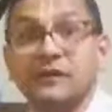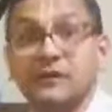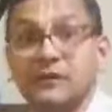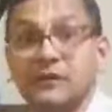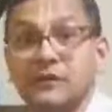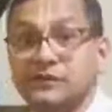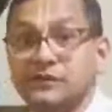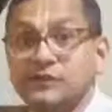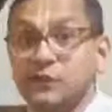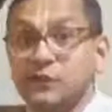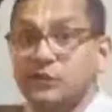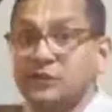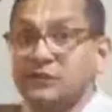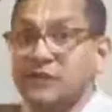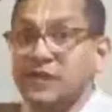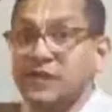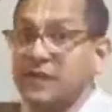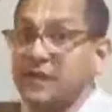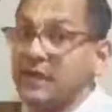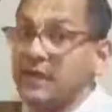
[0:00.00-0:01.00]
His
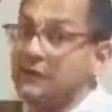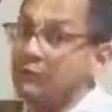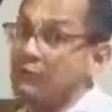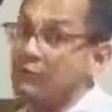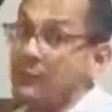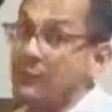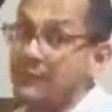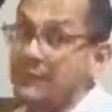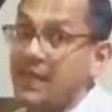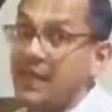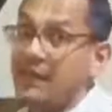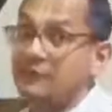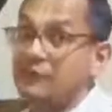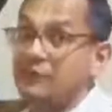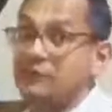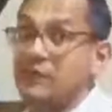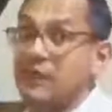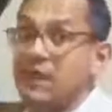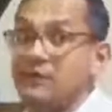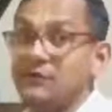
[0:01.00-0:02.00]
soul's kind of getting ripped out,
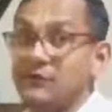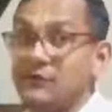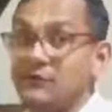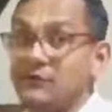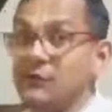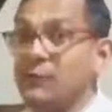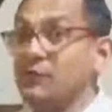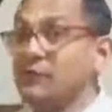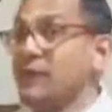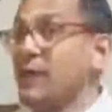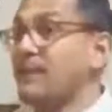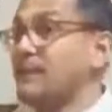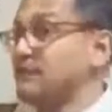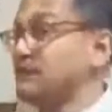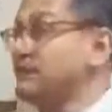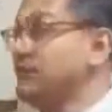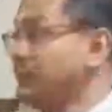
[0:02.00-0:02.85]
so I don't even know what that must